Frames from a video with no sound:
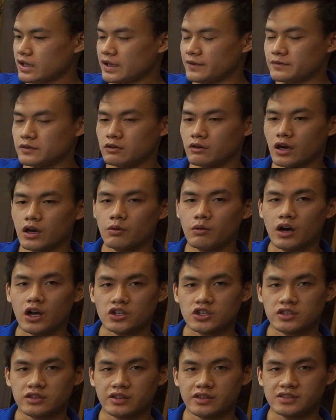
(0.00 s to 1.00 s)
if you are
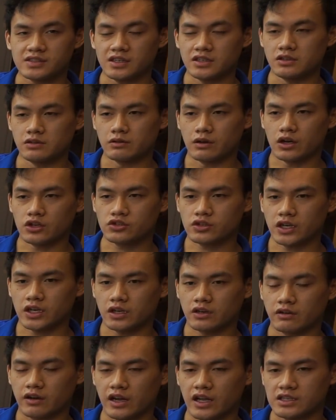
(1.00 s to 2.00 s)
watching this and you are trying
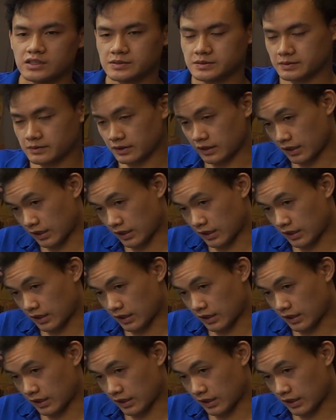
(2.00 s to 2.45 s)
to grasp